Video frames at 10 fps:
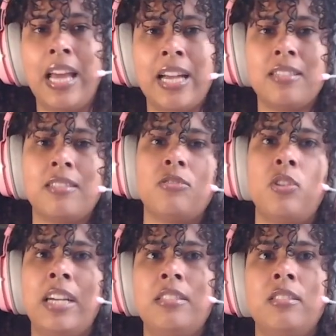legs,
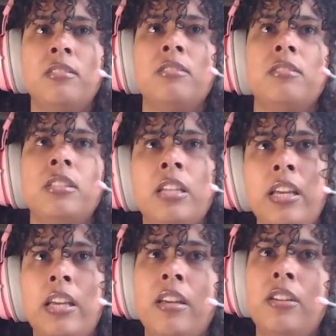tried to,
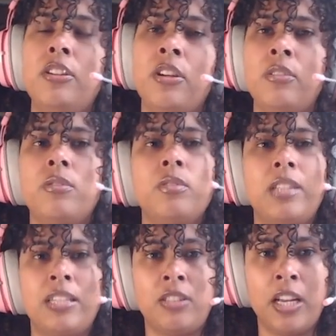you know,
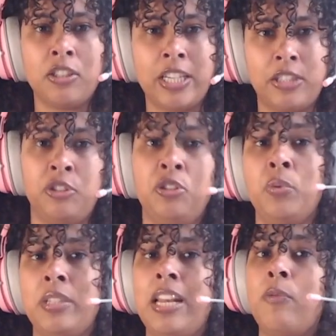there's certain checks you do
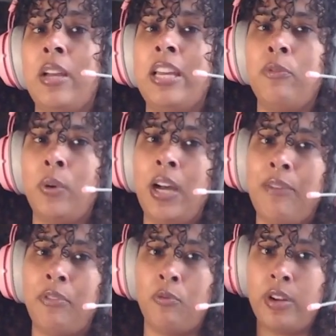on the leg where it will
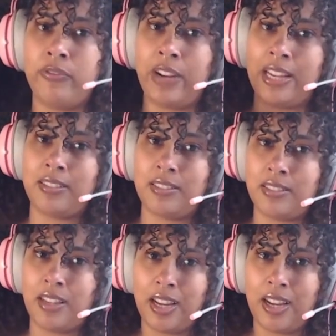have a reflex,
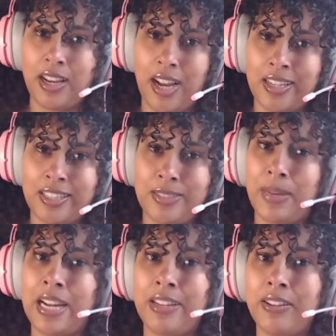and
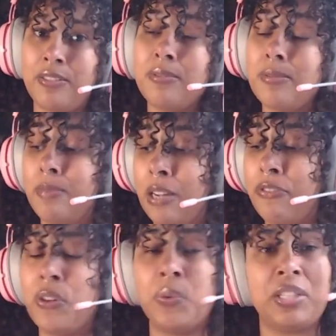my
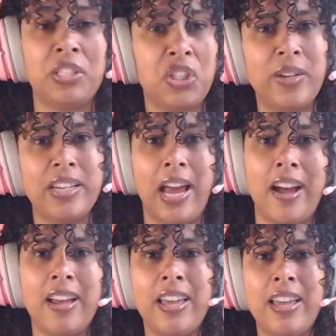foot wasn't doing
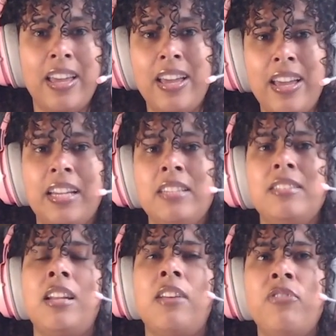that. And then he
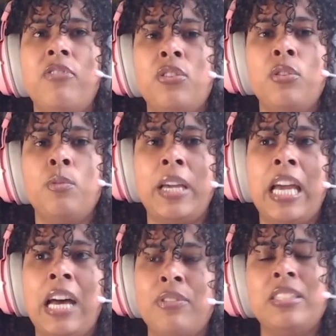said, I think you may
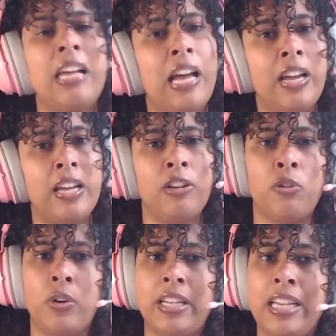have a tear in
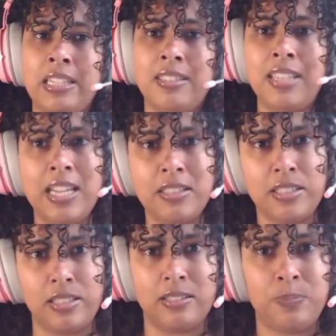your Achilles
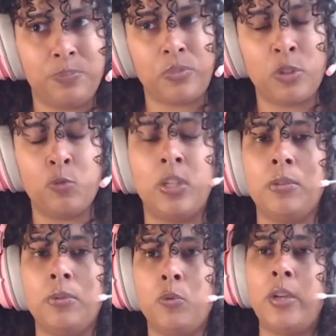tendon.
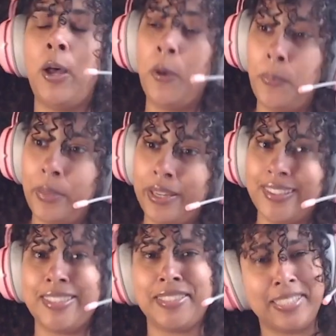Well, we're hoping
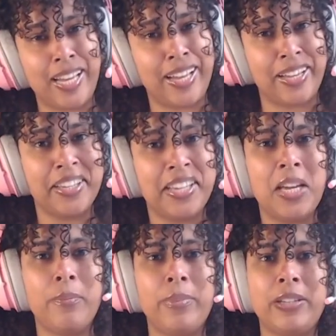it's a tear,
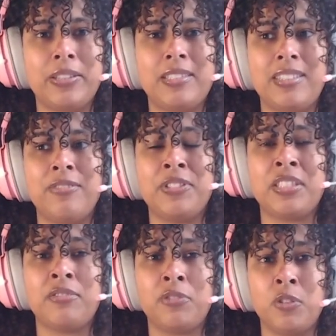because if
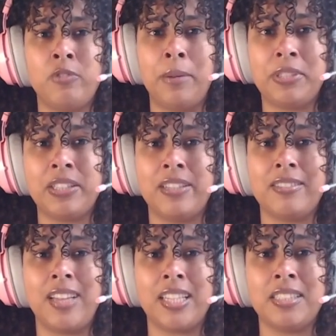it's a full rupture,
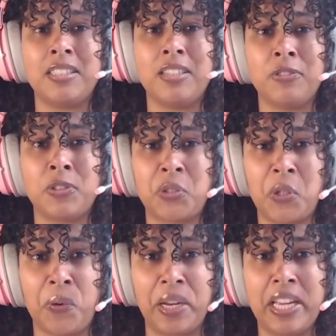that's a different
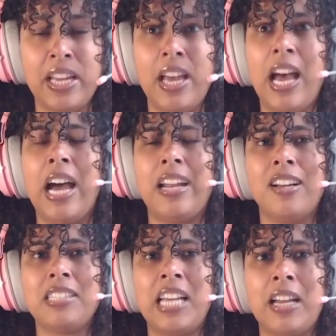story. And I
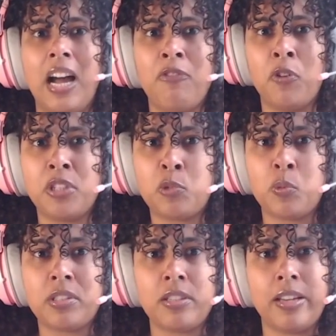was like, I thought this
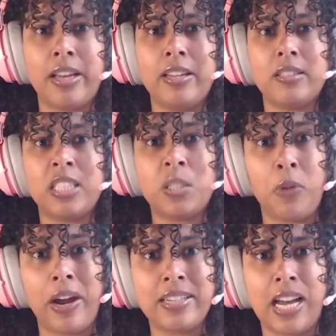was a
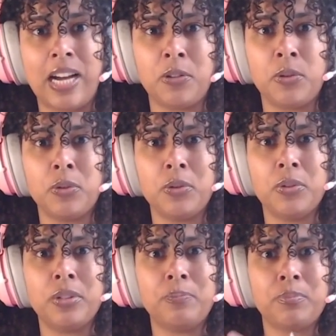sprained ankle,
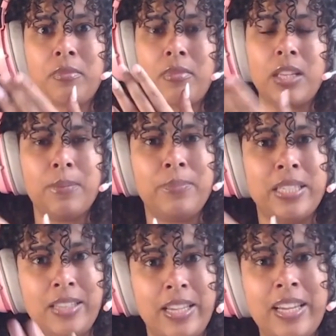
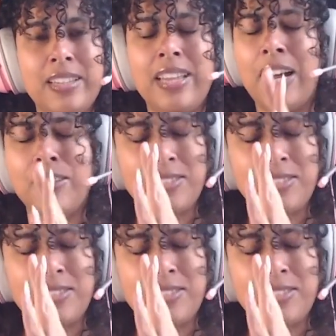but to hear that, I was